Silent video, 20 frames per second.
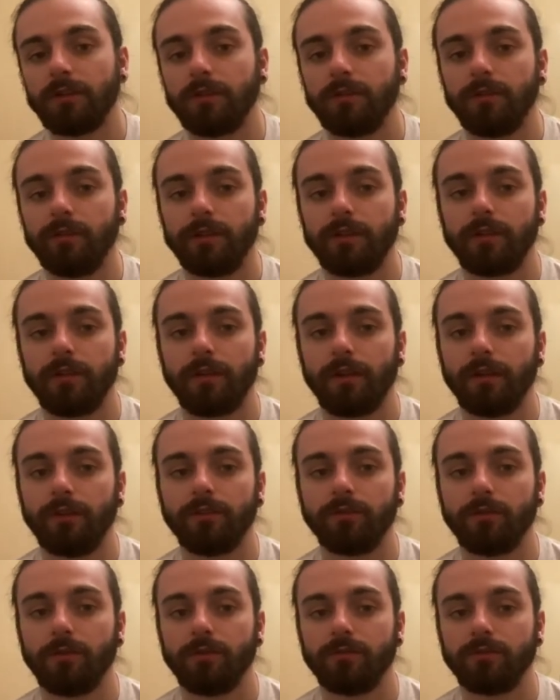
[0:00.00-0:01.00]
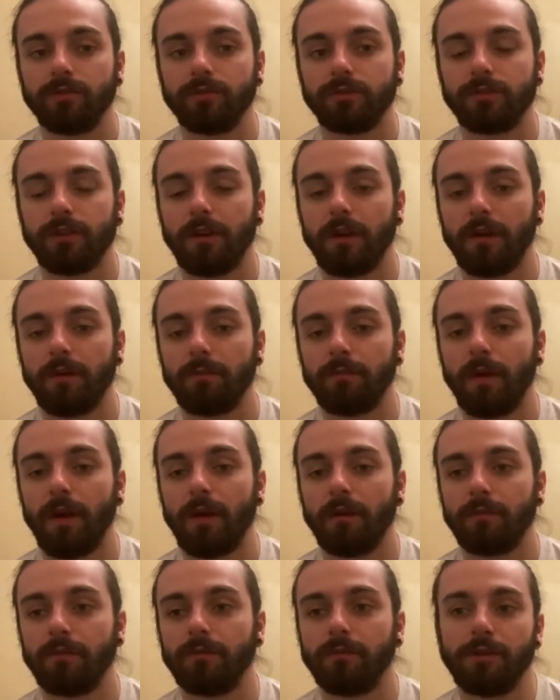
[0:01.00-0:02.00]
Like, things will just
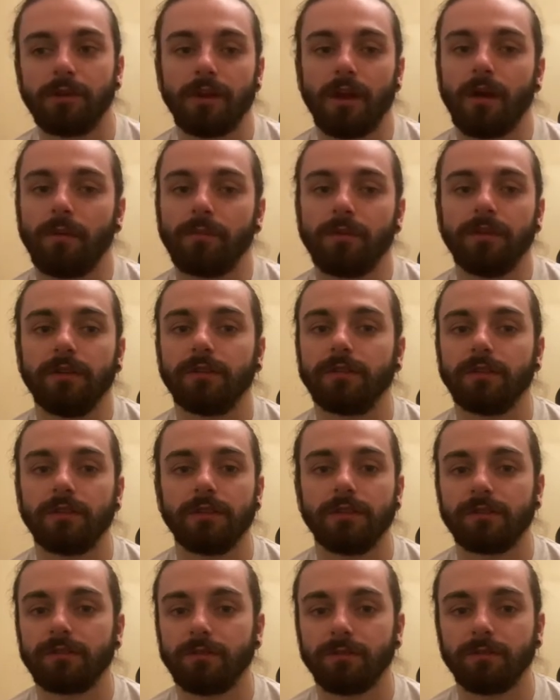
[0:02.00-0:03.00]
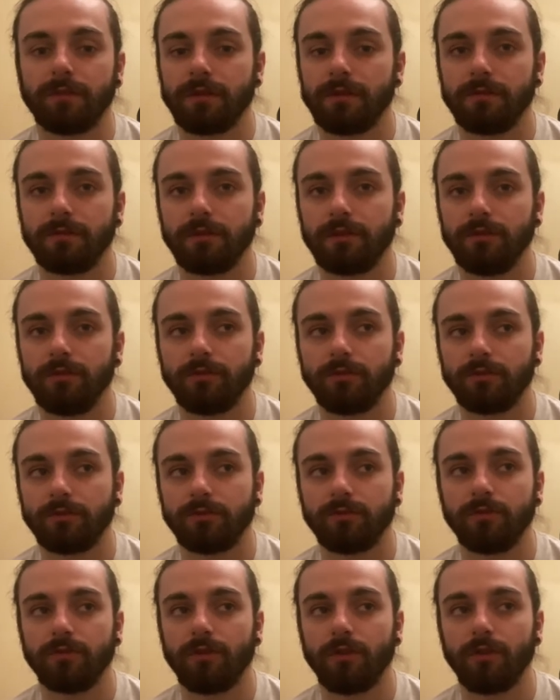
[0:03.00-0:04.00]
like appear to you sometimes, and you'll just
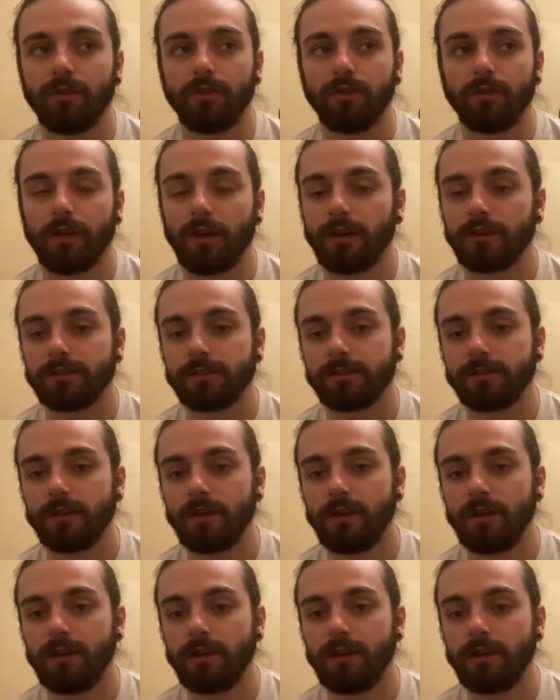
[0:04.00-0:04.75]
go, oh, that's